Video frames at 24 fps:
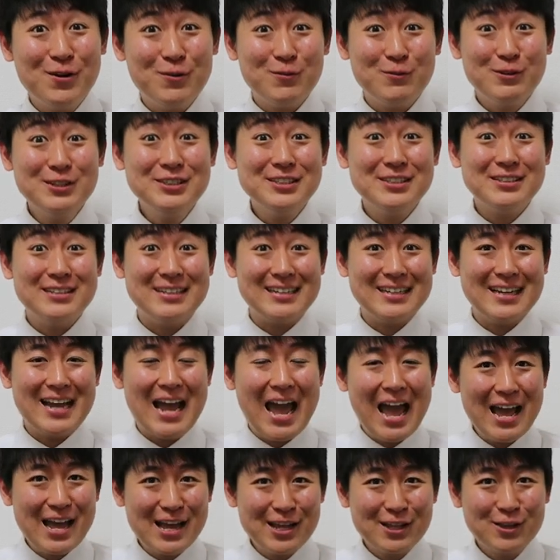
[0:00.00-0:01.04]
Recently,
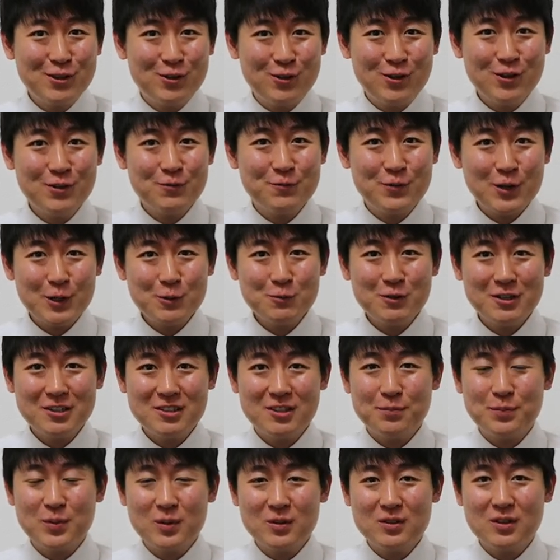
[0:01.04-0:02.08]
to evaluate
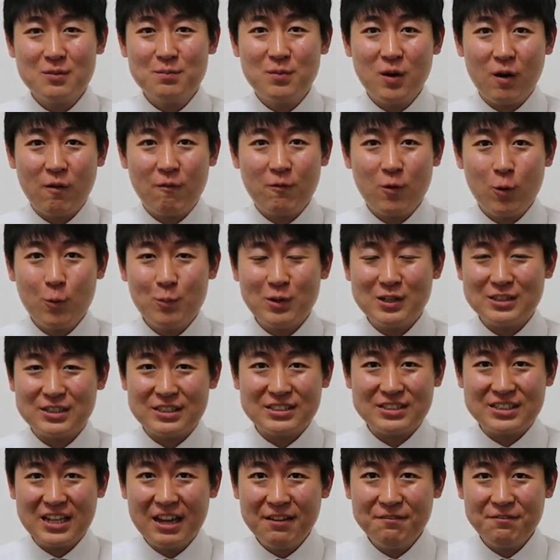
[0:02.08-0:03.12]
the building performance
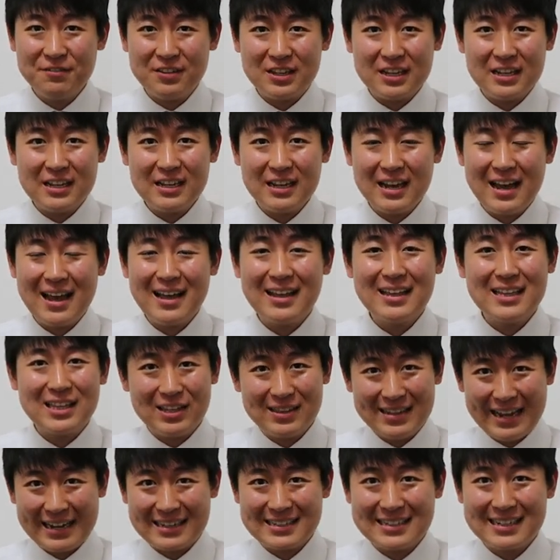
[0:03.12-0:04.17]
and safety,
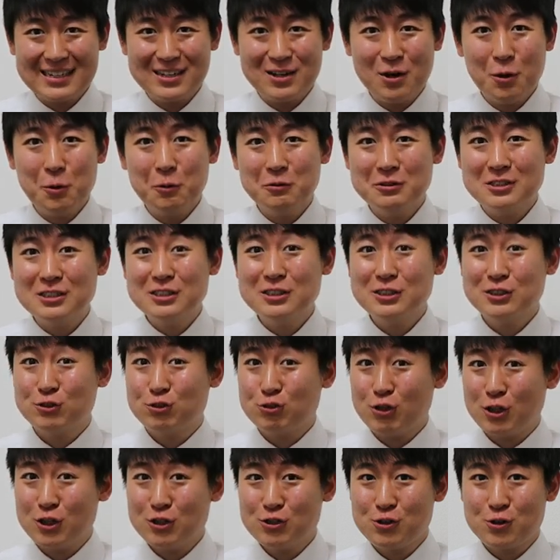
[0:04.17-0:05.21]
the technique called
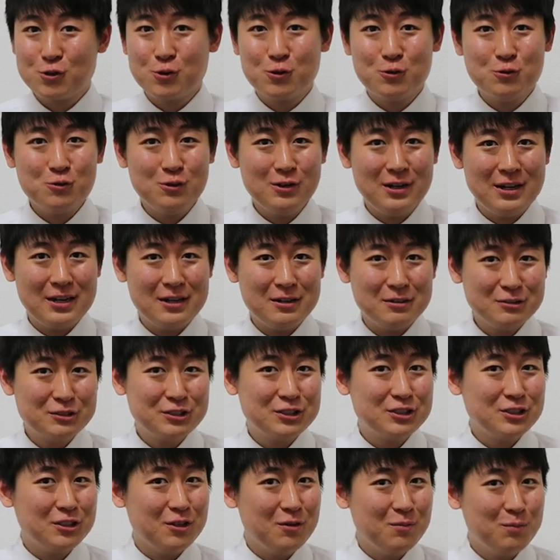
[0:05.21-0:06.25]
structural
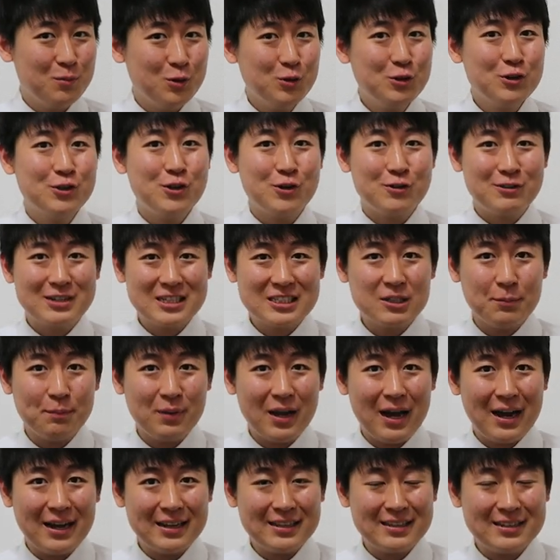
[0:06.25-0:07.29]
health monitoring is
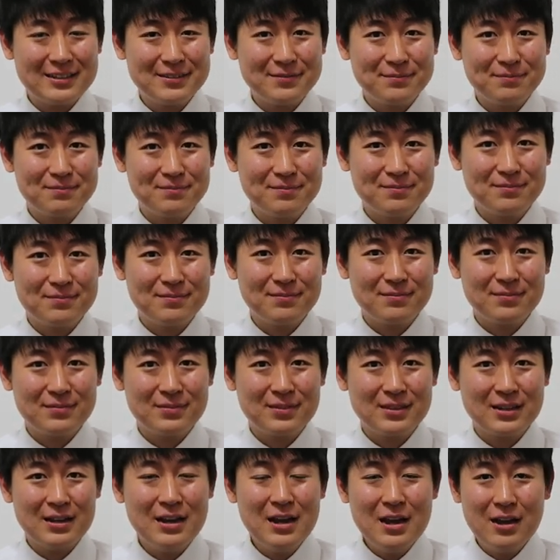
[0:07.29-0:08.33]
applied.
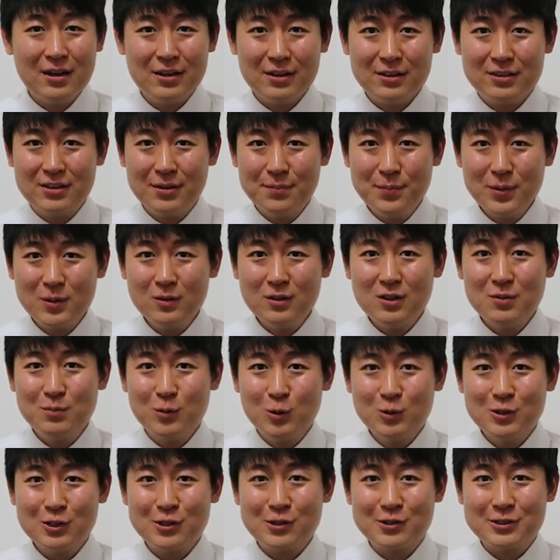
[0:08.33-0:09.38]
It typically
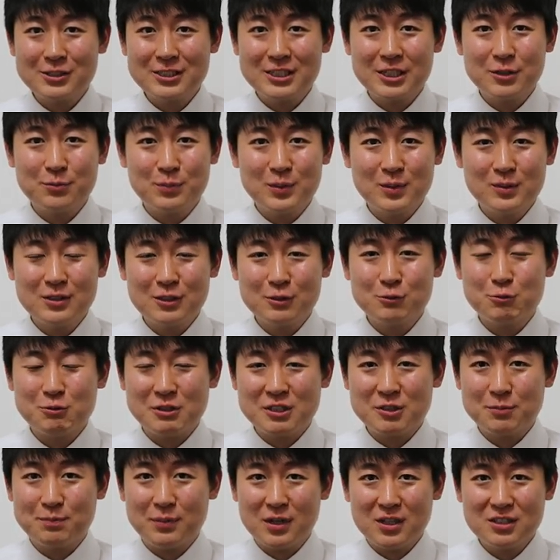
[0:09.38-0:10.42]
monitors a building's
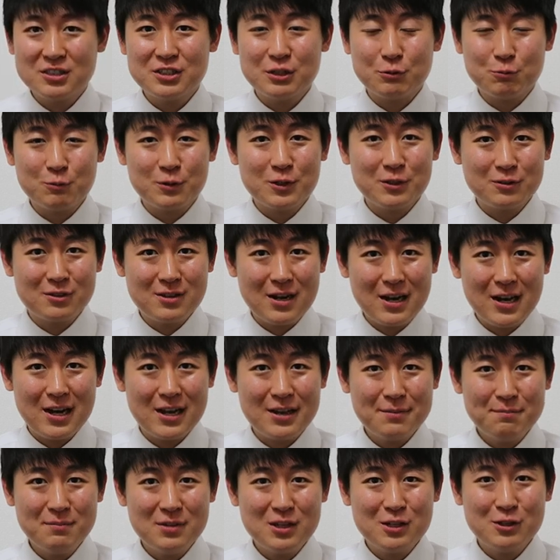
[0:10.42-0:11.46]
response in real
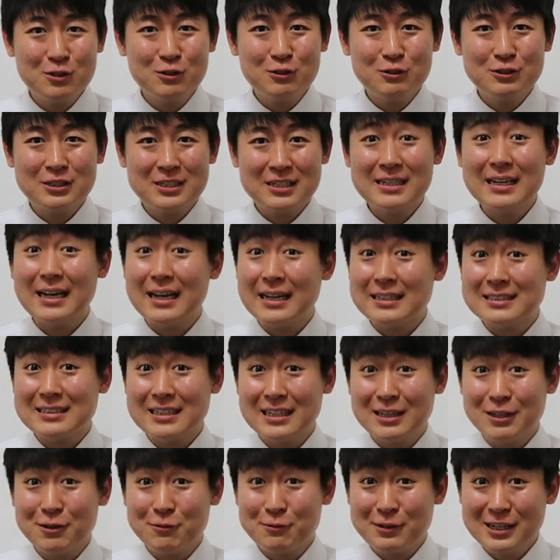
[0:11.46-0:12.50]
time using
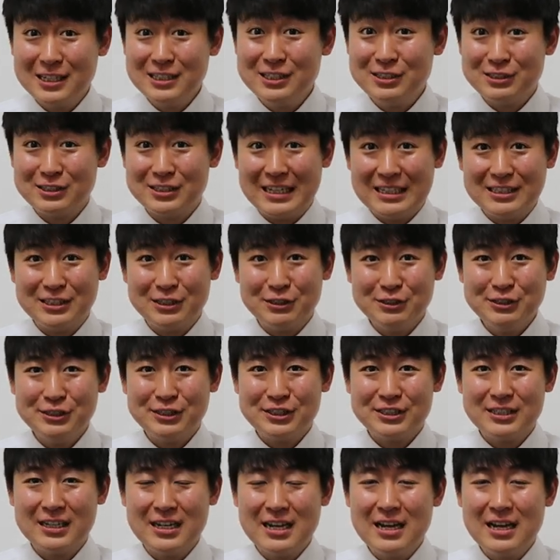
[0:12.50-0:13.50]
acceleration sensors